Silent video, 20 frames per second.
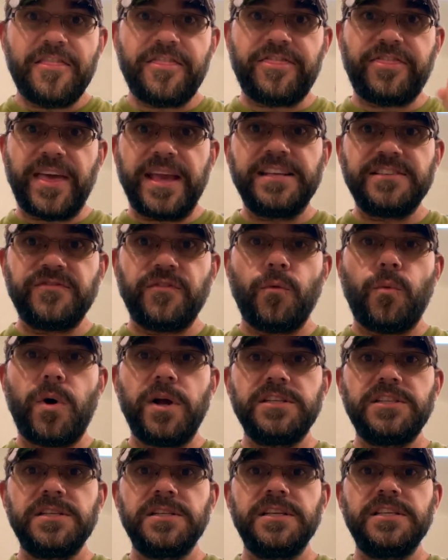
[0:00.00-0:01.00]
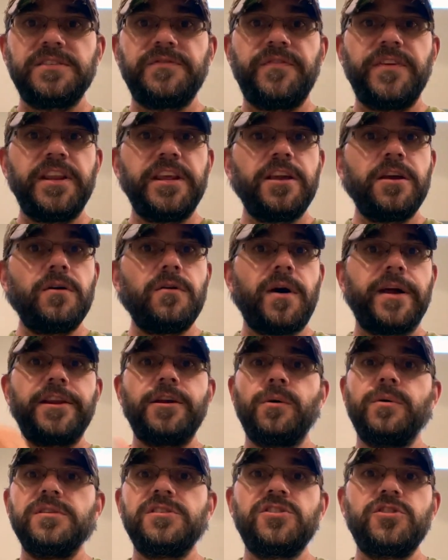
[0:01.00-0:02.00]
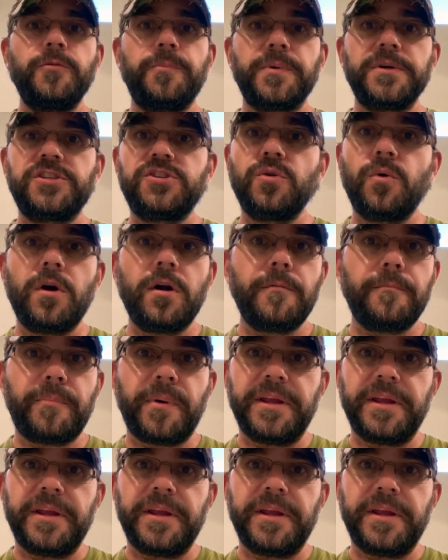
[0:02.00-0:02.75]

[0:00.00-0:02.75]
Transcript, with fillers: Thanks for watching this video. I know it's super short,